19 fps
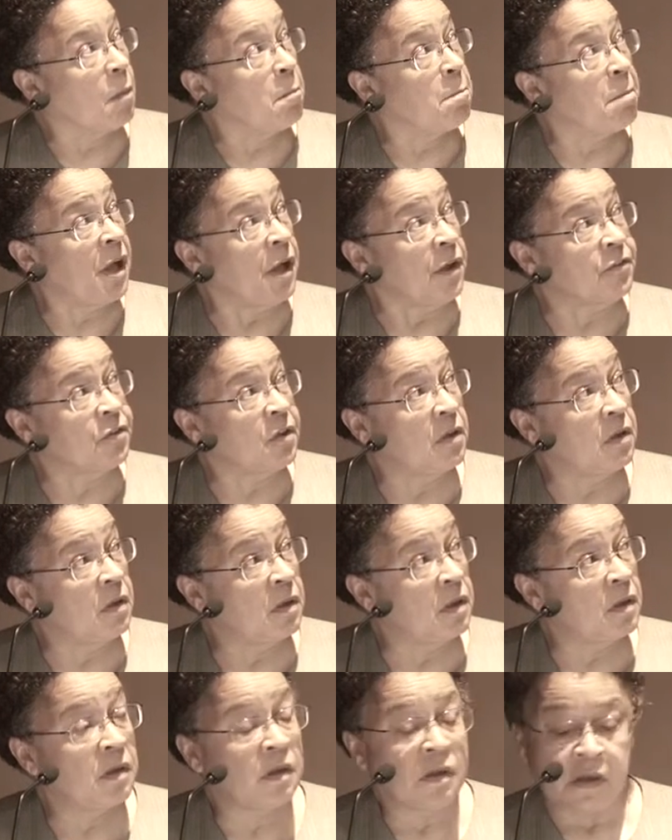but
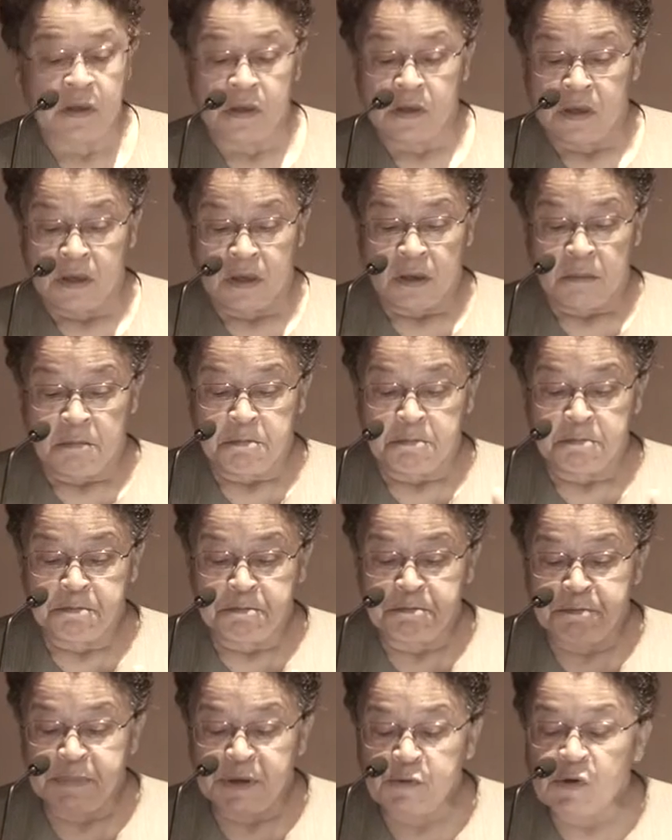
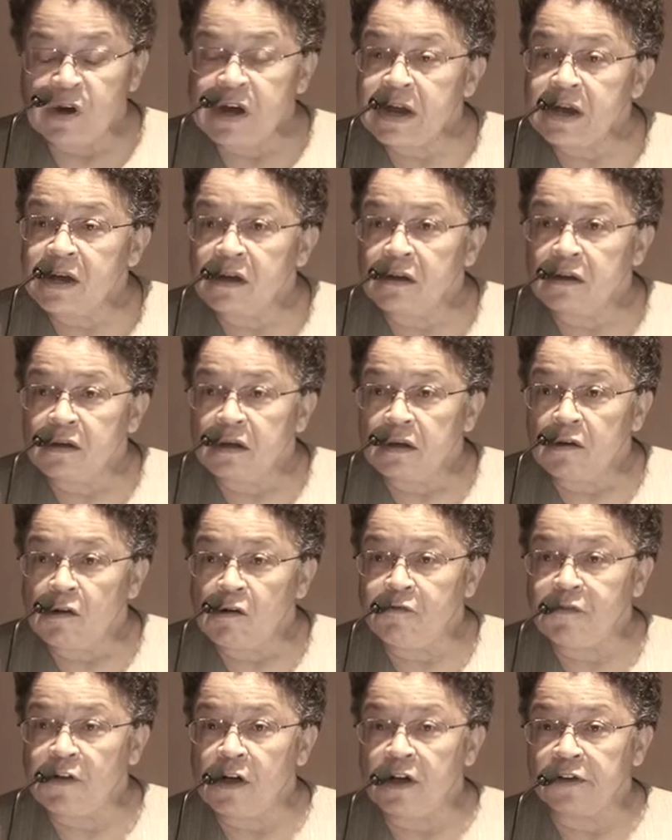beware
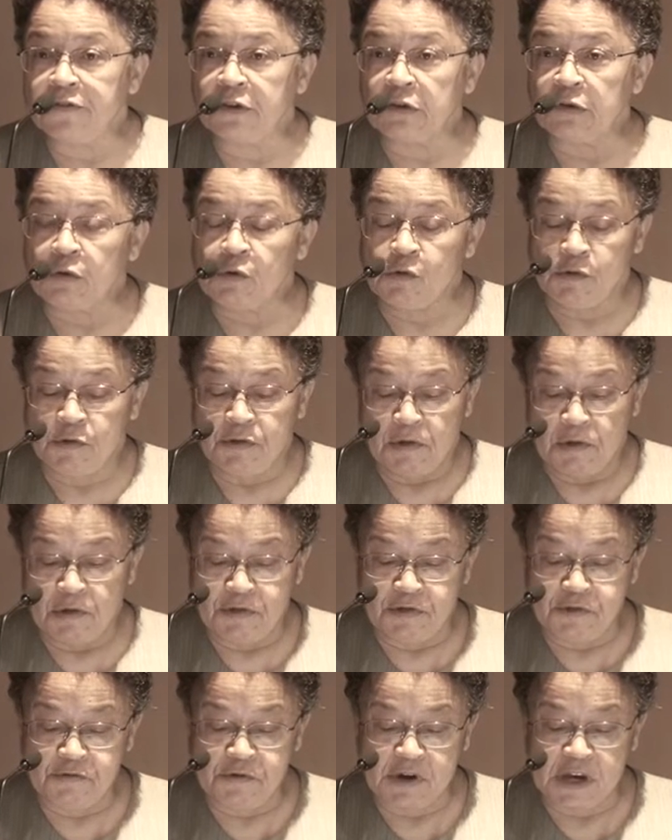of Article
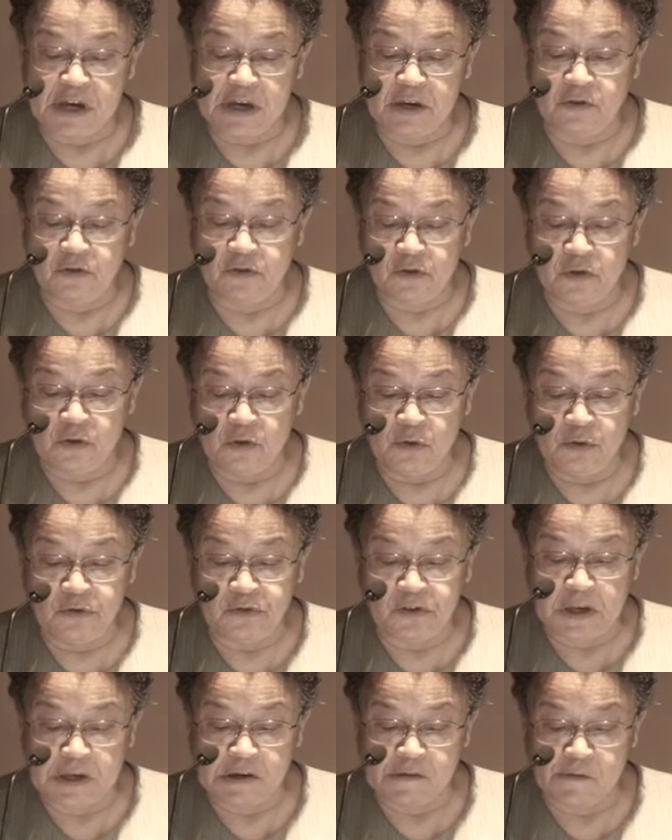
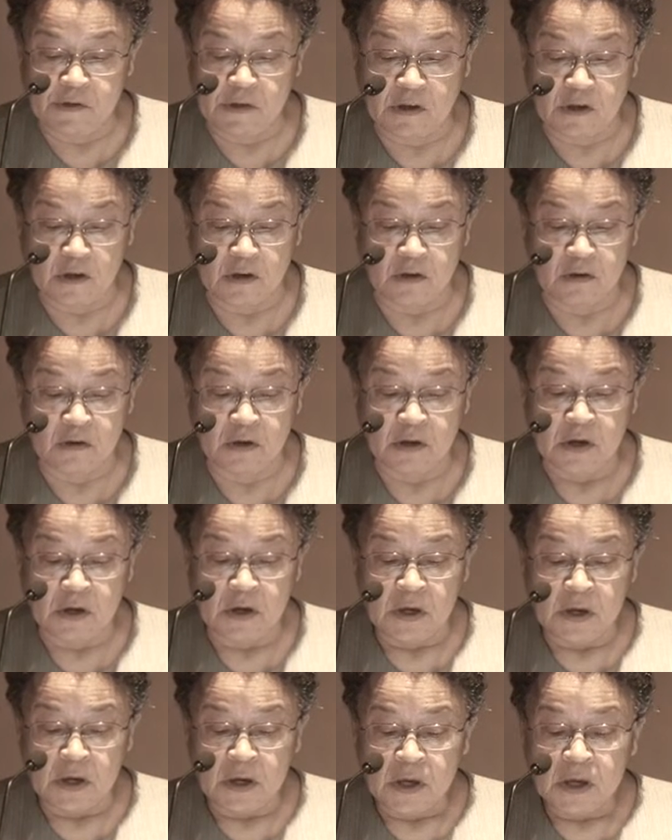3.2c of the Code,
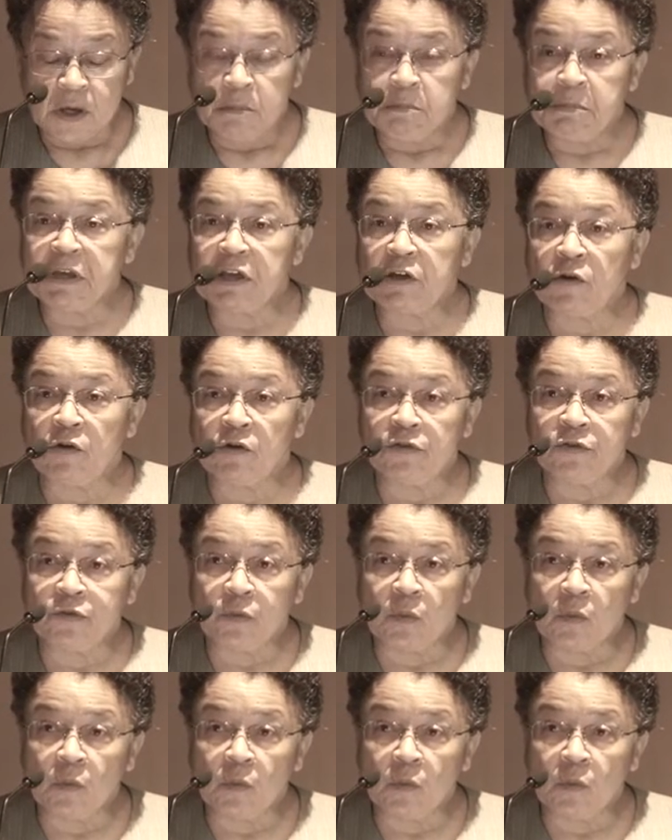because